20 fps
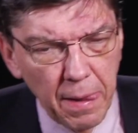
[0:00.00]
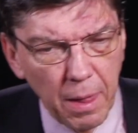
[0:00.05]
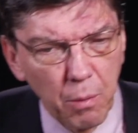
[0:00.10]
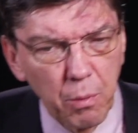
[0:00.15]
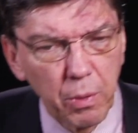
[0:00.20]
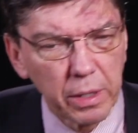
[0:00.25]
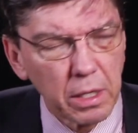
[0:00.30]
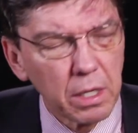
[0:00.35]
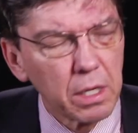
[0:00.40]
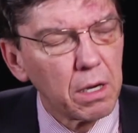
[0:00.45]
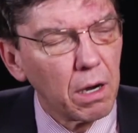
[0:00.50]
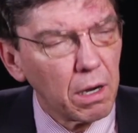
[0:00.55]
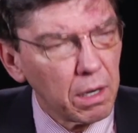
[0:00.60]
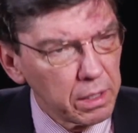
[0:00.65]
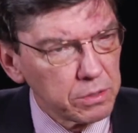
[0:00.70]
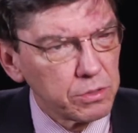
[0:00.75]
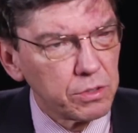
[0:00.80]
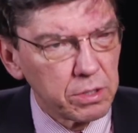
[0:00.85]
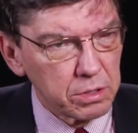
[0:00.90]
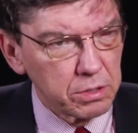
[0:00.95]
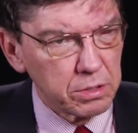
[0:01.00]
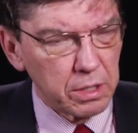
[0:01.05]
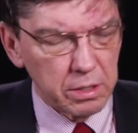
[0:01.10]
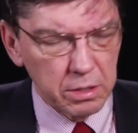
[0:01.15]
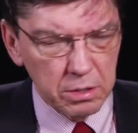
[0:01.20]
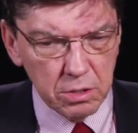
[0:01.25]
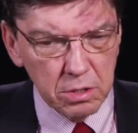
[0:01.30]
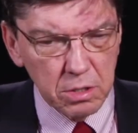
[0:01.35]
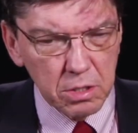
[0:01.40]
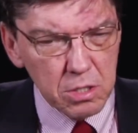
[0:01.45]
What causes
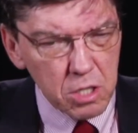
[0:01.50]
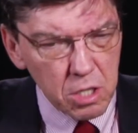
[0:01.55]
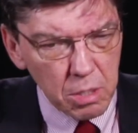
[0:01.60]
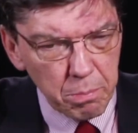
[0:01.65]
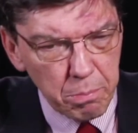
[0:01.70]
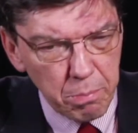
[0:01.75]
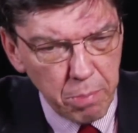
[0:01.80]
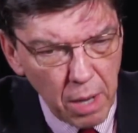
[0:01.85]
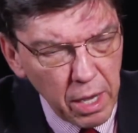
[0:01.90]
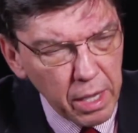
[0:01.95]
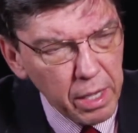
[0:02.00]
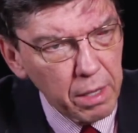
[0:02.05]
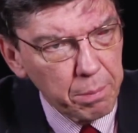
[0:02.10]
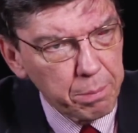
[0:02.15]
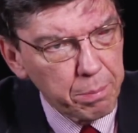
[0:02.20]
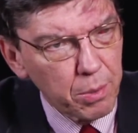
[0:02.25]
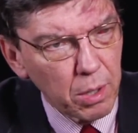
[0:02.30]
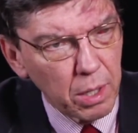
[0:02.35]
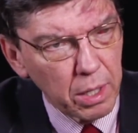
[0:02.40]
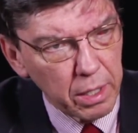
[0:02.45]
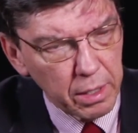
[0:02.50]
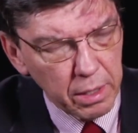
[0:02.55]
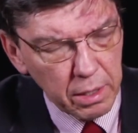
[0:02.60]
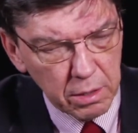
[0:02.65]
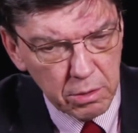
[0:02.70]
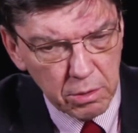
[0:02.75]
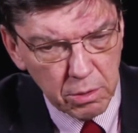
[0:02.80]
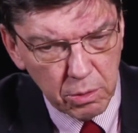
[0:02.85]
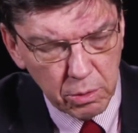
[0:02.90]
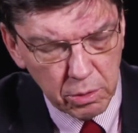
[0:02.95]
us to buy a
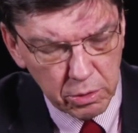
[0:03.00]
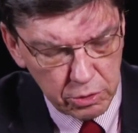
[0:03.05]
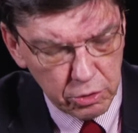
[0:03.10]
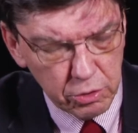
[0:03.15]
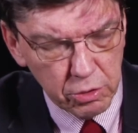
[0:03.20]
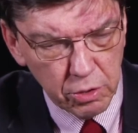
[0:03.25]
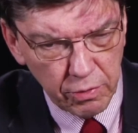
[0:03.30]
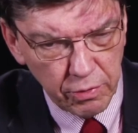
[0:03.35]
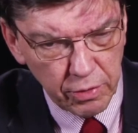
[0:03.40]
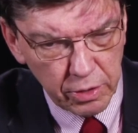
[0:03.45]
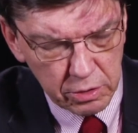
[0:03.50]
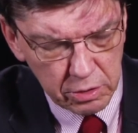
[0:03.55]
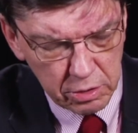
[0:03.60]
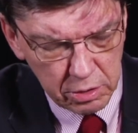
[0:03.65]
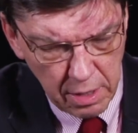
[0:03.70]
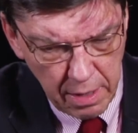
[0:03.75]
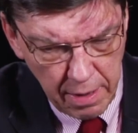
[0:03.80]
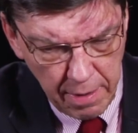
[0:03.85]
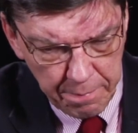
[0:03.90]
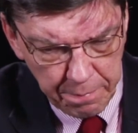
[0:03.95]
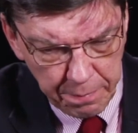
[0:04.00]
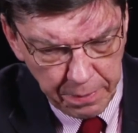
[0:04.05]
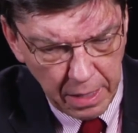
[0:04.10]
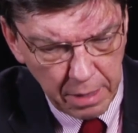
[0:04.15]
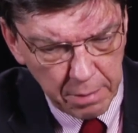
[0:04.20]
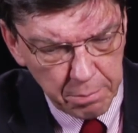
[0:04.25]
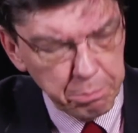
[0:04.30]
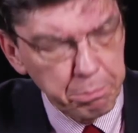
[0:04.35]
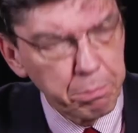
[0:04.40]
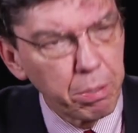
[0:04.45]
product or service
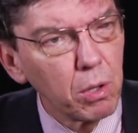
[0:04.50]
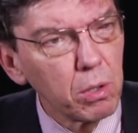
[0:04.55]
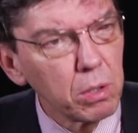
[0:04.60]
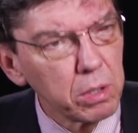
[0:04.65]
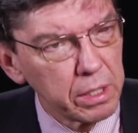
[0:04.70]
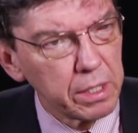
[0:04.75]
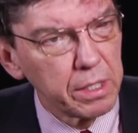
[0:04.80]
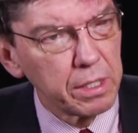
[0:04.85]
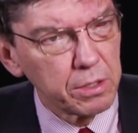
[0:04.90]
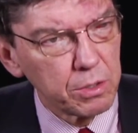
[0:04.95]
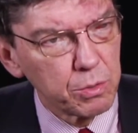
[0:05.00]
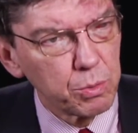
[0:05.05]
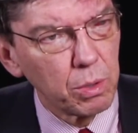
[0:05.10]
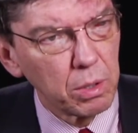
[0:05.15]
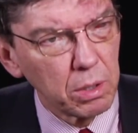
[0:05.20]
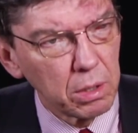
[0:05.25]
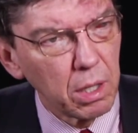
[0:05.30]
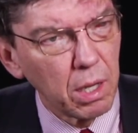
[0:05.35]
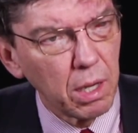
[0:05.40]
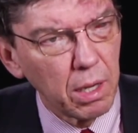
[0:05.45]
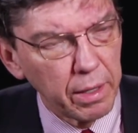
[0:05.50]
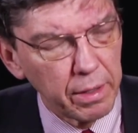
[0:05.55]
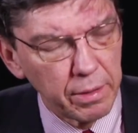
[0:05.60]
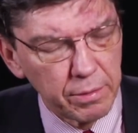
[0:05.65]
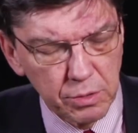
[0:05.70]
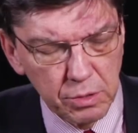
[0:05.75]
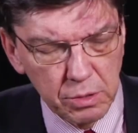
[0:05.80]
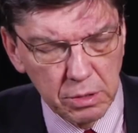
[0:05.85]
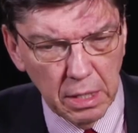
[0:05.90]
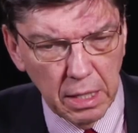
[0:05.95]
and pull it into our
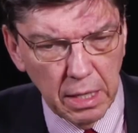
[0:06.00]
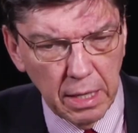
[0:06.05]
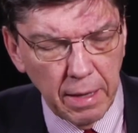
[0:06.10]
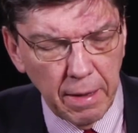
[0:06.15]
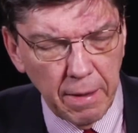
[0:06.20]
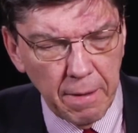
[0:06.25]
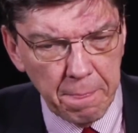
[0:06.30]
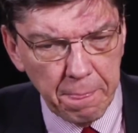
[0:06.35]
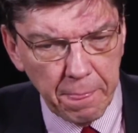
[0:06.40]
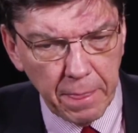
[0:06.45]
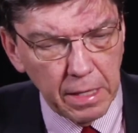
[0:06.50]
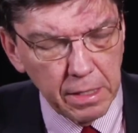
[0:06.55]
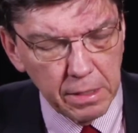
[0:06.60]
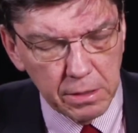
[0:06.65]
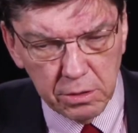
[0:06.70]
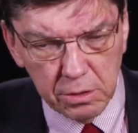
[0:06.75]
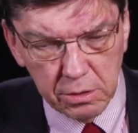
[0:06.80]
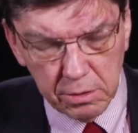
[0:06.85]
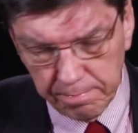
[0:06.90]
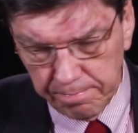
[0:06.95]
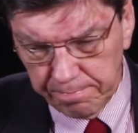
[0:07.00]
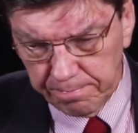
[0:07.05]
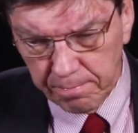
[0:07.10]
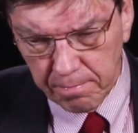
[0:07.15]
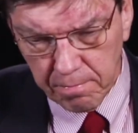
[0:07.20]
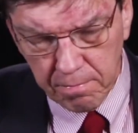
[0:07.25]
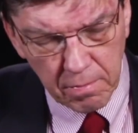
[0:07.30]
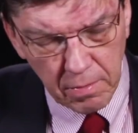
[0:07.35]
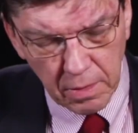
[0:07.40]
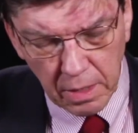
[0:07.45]
lives is,
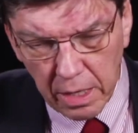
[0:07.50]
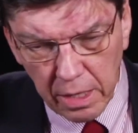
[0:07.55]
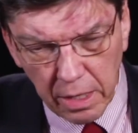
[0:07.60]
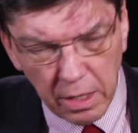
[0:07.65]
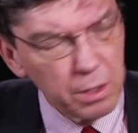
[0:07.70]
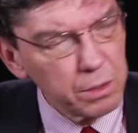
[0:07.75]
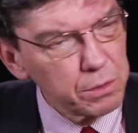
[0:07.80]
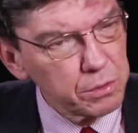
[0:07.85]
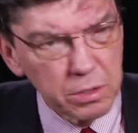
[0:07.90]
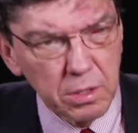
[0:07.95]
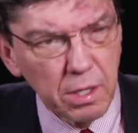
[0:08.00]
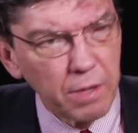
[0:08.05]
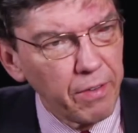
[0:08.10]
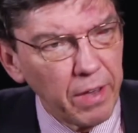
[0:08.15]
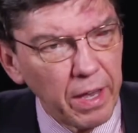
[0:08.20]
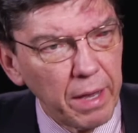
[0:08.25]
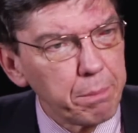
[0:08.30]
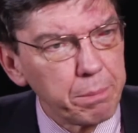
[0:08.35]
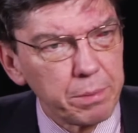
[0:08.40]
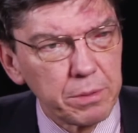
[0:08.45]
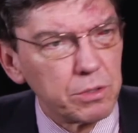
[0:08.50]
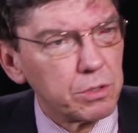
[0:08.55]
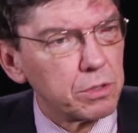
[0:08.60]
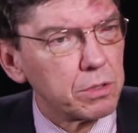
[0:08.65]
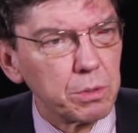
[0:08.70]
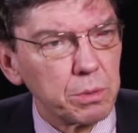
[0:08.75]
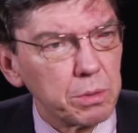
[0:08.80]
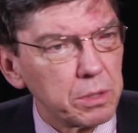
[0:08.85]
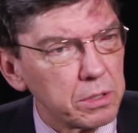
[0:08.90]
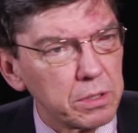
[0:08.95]
stuff happens
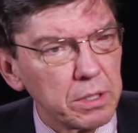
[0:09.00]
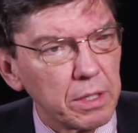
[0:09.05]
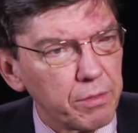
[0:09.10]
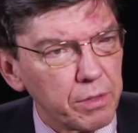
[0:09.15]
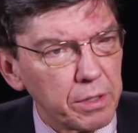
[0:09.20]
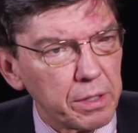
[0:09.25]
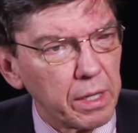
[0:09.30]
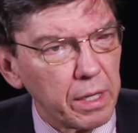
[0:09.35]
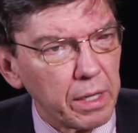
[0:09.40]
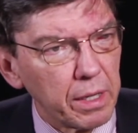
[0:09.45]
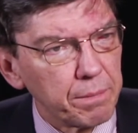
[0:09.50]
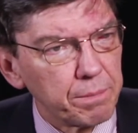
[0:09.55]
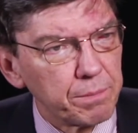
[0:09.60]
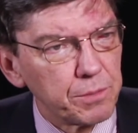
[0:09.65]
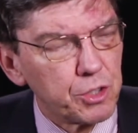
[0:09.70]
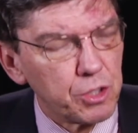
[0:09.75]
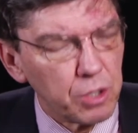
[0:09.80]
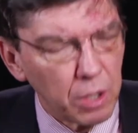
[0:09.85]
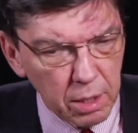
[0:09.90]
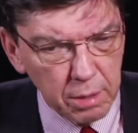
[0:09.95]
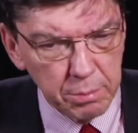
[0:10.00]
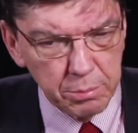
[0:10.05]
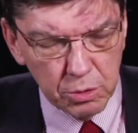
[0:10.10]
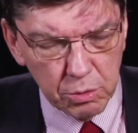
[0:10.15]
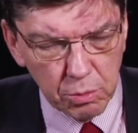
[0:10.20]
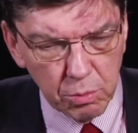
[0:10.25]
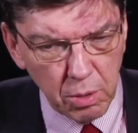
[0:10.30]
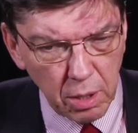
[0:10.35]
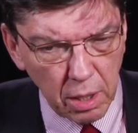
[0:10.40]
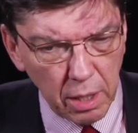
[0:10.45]
to us every day. Jobs
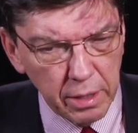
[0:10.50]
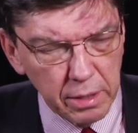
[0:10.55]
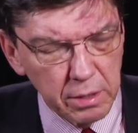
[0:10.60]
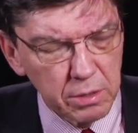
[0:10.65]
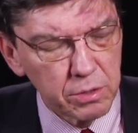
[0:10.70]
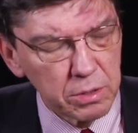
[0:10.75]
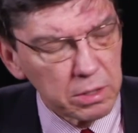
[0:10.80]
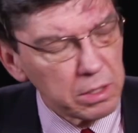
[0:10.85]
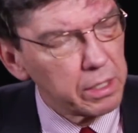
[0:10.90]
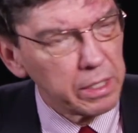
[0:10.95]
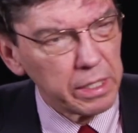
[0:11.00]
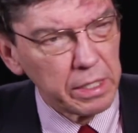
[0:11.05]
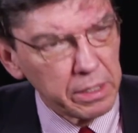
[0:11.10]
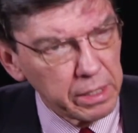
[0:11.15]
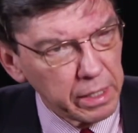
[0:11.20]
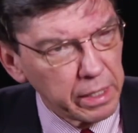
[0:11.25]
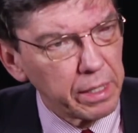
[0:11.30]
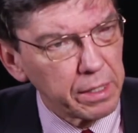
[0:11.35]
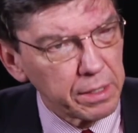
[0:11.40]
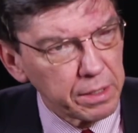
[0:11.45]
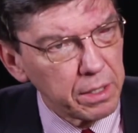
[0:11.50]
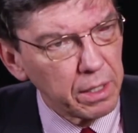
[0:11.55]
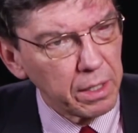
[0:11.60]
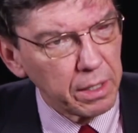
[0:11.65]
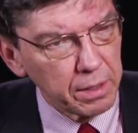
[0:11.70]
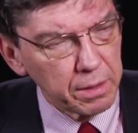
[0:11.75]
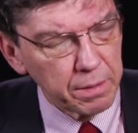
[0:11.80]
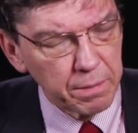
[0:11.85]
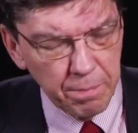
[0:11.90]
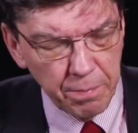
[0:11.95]
arise that need to get
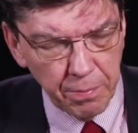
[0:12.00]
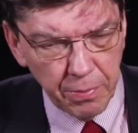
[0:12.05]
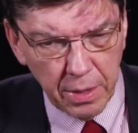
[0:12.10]
done.